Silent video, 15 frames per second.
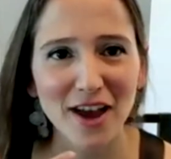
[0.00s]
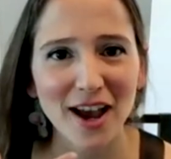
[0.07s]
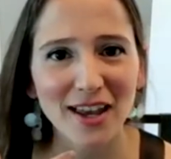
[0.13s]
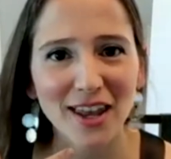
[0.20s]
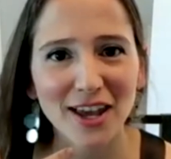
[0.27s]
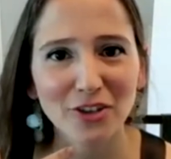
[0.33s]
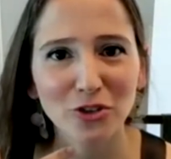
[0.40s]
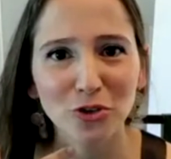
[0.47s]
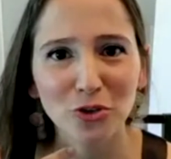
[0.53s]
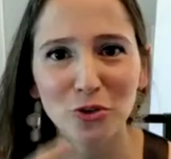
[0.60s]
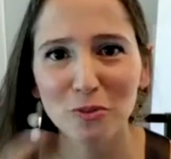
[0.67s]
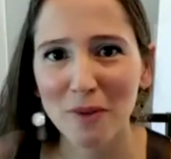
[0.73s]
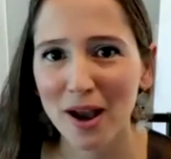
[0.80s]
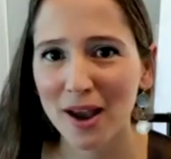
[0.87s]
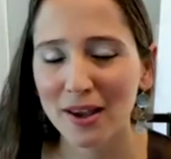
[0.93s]
I like to do
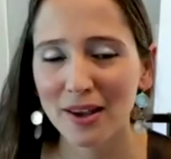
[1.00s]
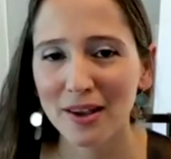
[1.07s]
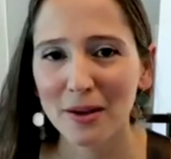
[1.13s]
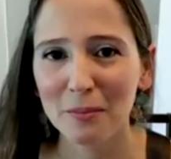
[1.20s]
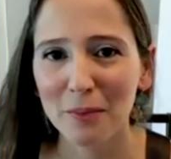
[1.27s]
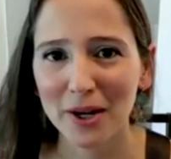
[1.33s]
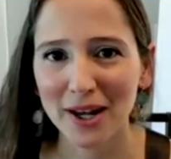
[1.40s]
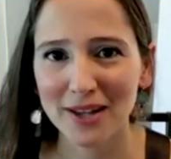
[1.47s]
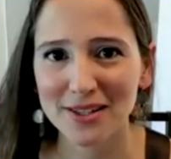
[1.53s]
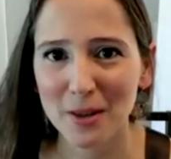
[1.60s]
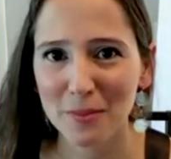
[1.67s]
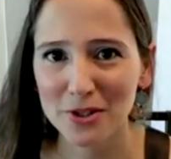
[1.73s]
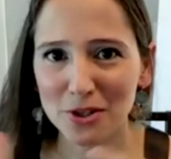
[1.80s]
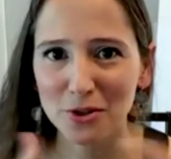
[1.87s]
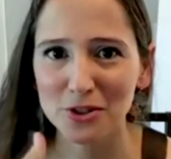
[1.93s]
my podcast
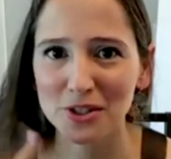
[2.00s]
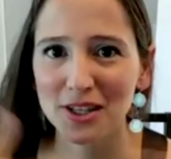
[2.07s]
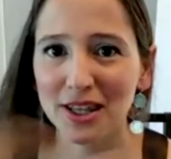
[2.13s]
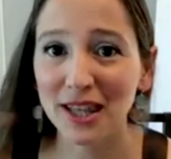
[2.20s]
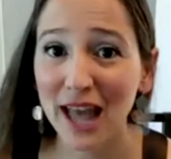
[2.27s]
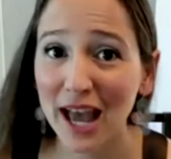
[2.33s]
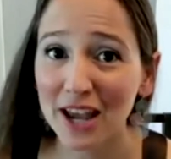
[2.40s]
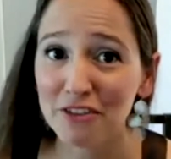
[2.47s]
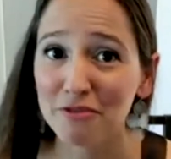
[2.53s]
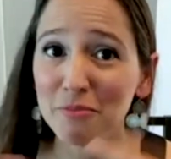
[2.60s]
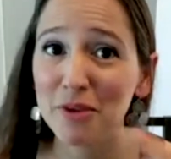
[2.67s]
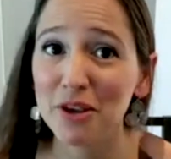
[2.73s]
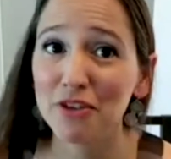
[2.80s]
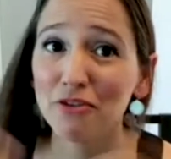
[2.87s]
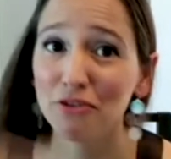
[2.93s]
episodes live
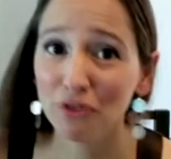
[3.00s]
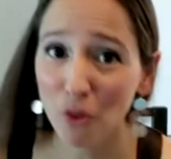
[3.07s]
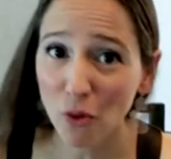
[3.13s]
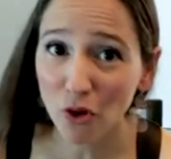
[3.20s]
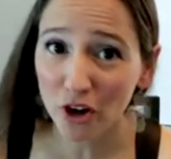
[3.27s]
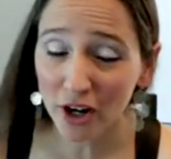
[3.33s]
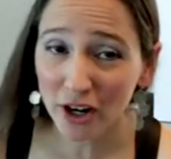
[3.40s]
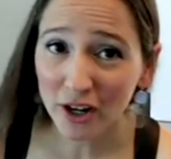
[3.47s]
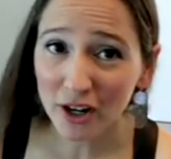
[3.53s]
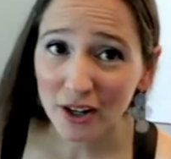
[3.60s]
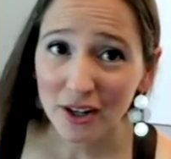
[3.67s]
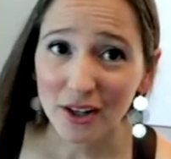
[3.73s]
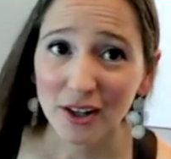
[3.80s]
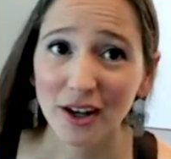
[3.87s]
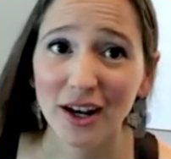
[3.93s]
before
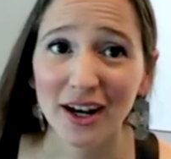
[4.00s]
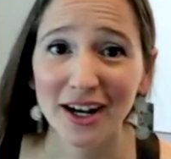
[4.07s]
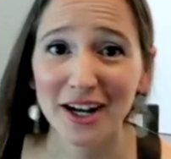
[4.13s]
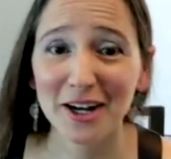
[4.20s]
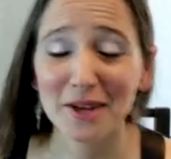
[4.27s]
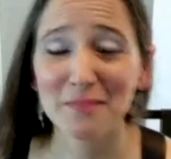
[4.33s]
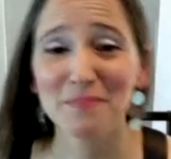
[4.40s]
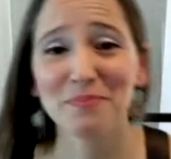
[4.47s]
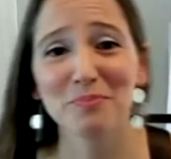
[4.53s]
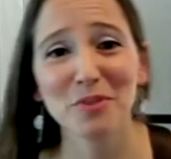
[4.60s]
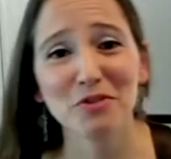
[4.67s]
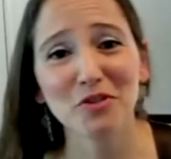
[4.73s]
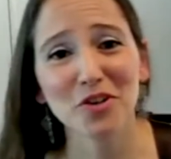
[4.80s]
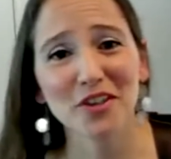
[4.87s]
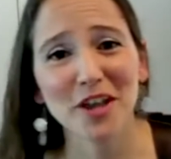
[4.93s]

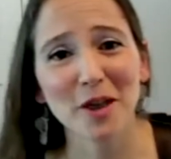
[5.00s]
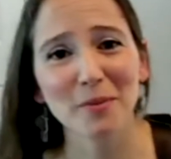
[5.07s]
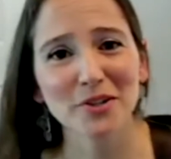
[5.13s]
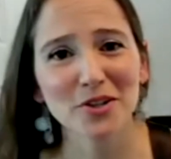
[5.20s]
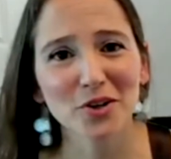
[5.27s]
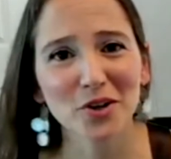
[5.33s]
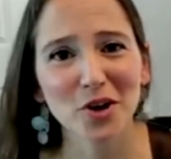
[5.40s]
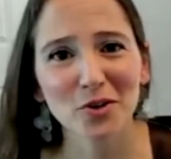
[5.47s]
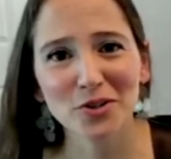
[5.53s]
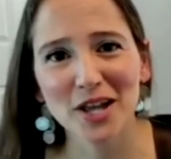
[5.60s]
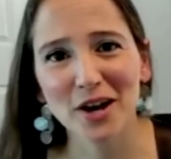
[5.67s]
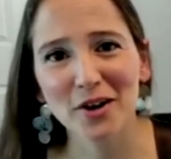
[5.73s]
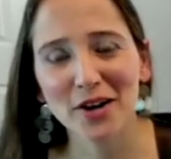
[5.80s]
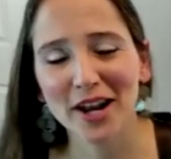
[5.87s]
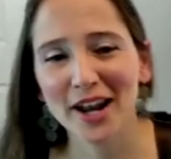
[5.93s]
the episode goes
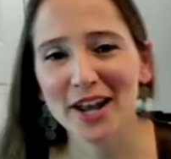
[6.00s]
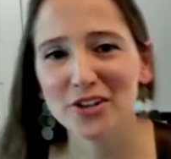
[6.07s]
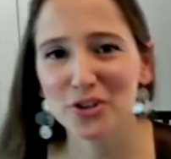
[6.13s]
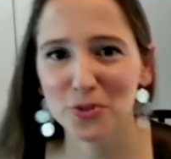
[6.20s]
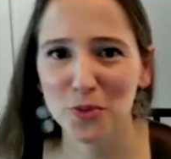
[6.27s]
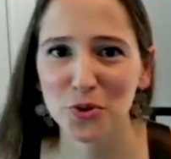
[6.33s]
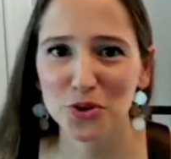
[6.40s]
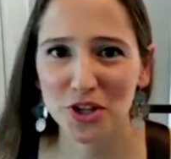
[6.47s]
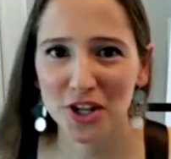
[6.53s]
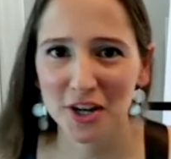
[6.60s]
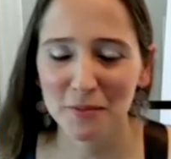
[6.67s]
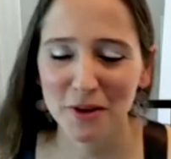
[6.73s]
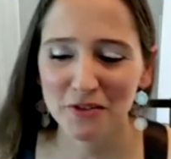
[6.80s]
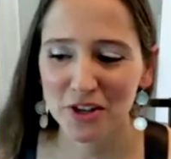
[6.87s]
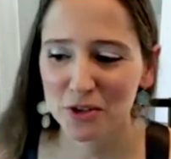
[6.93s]
out, and I just post it
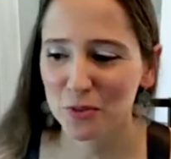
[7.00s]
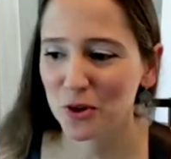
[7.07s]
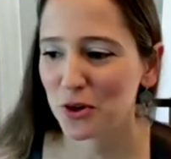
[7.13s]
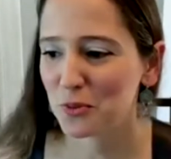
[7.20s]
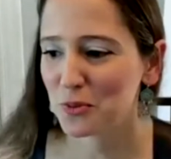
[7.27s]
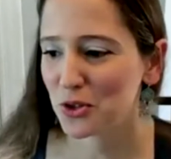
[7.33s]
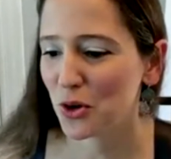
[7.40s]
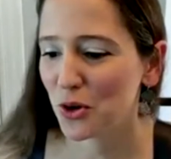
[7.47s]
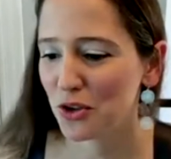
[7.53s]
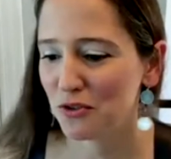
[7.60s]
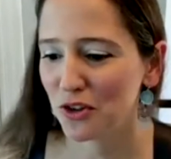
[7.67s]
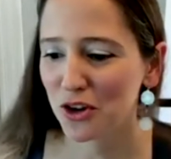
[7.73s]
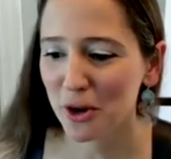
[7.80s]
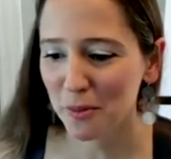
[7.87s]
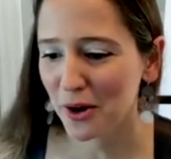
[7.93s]
in my Facebook group. So if
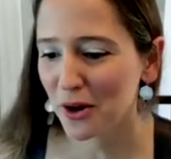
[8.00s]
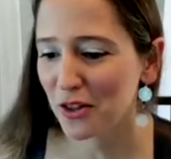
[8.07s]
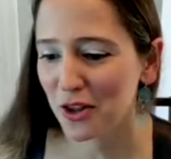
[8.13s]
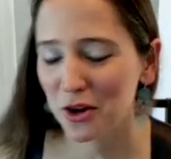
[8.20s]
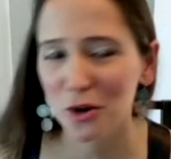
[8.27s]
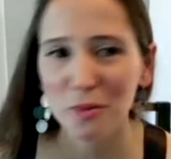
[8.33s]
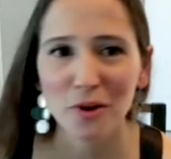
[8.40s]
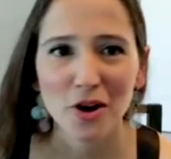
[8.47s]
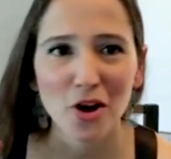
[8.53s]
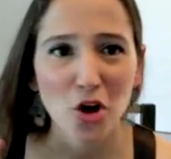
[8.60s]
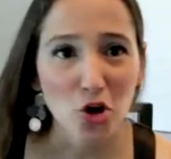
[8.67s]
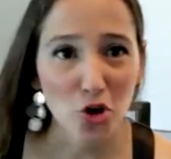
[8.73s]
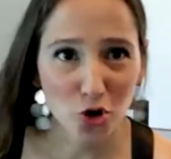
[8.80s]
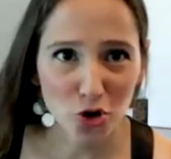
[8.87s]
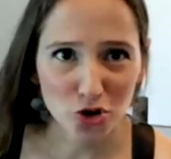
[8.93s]
you're not part of the group,
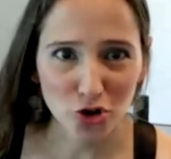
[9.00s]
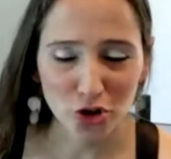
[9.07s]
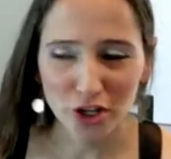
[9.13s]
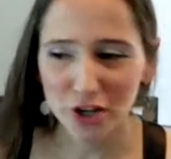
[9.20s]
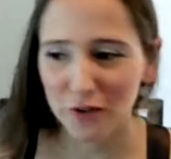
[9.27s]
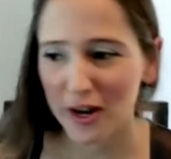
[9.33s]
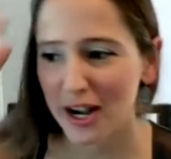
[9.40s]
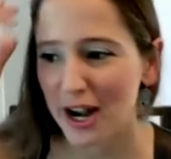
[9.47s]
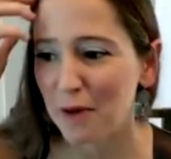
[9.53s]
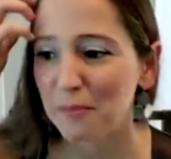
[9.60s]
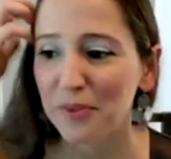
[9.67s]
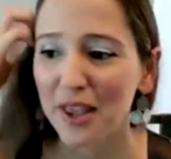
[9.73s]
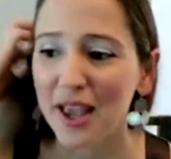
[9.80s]
go join it right now.